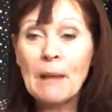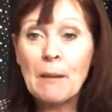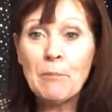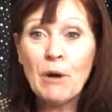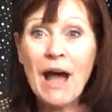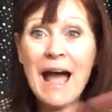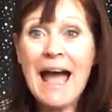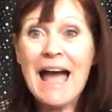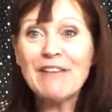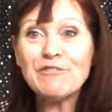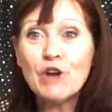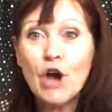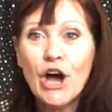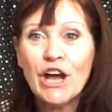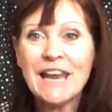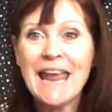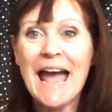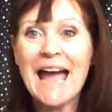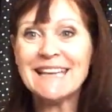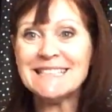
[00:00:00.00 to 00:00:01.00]
But I've got
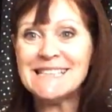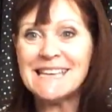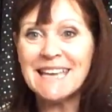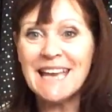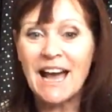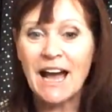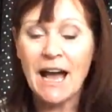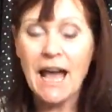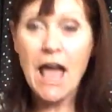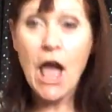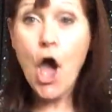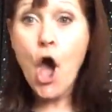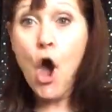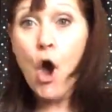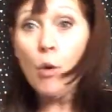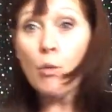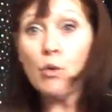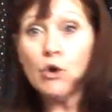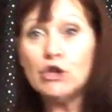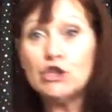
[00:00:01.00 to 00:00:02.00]
an idea.
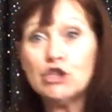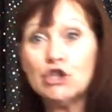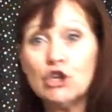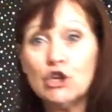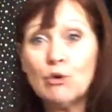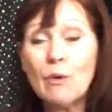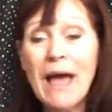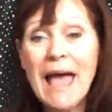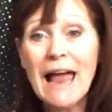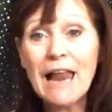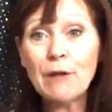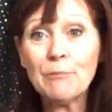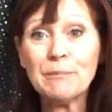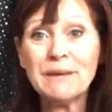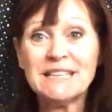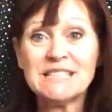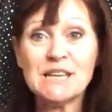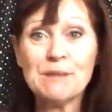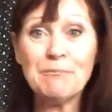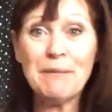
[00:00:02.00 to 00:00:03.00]
Would you help
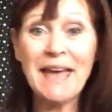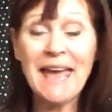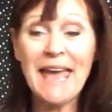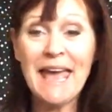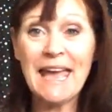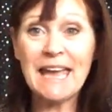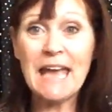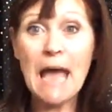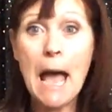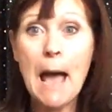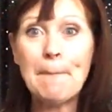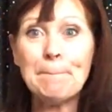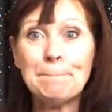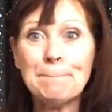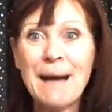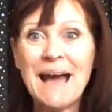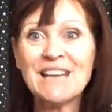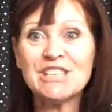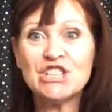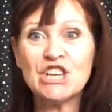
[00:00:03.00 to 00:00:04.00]
me to make a
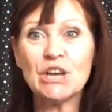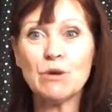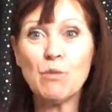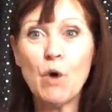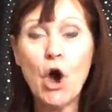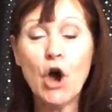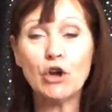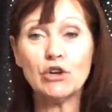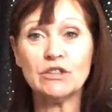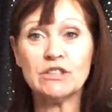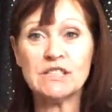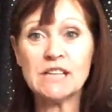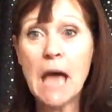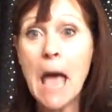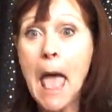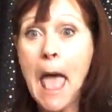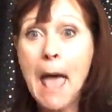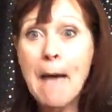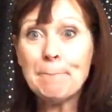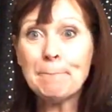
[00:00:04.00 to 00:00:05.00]
magic wand
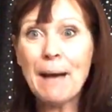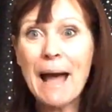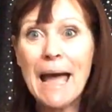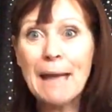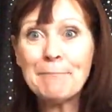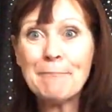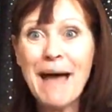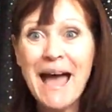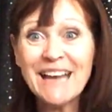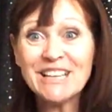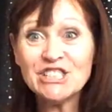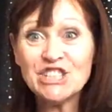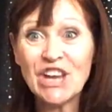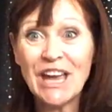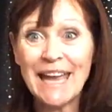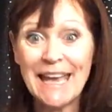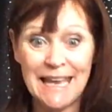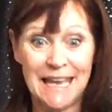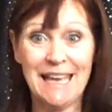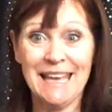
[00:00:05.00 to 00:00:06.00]
by
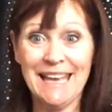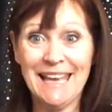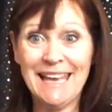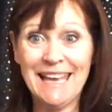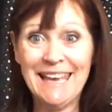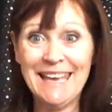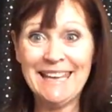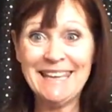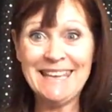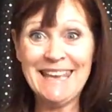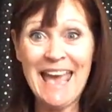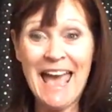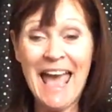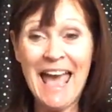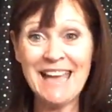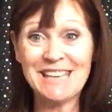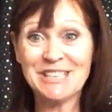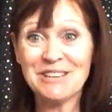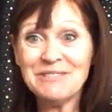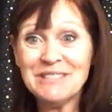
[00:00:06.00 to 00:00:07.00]
magic?
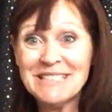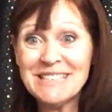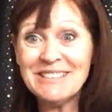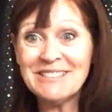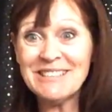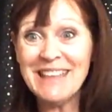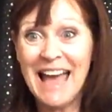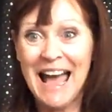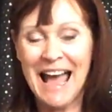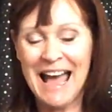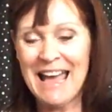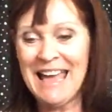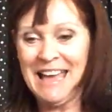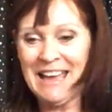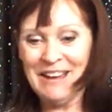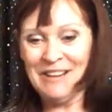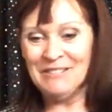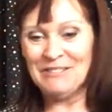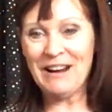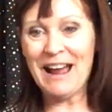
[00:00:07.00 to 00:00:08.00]
Yeah, should we do that?
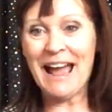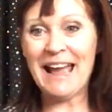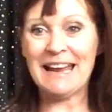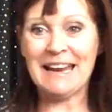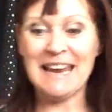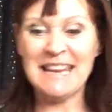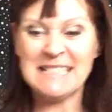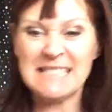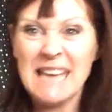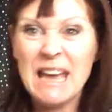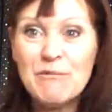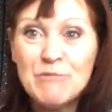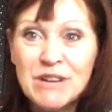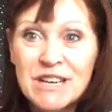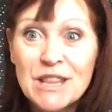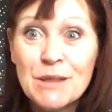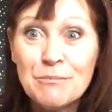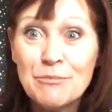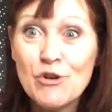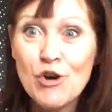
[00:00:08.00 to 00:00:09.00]
Right, let's get rid
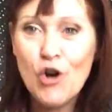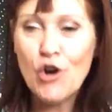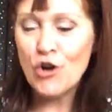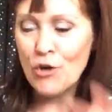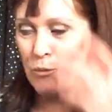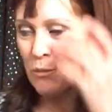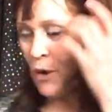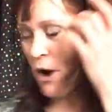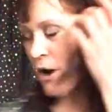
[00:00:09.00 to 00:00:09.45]
of the broken